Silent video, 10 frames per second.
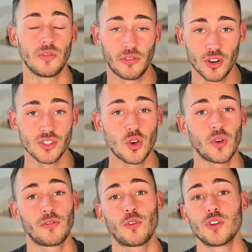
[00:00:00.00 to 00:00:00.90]
thirds
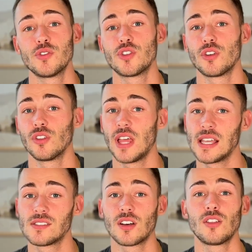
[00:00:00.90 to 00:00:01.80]
going for you so your
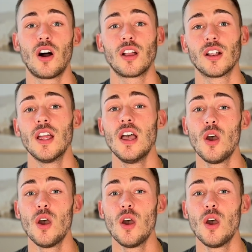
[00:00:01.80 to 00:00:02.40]
legs look longer,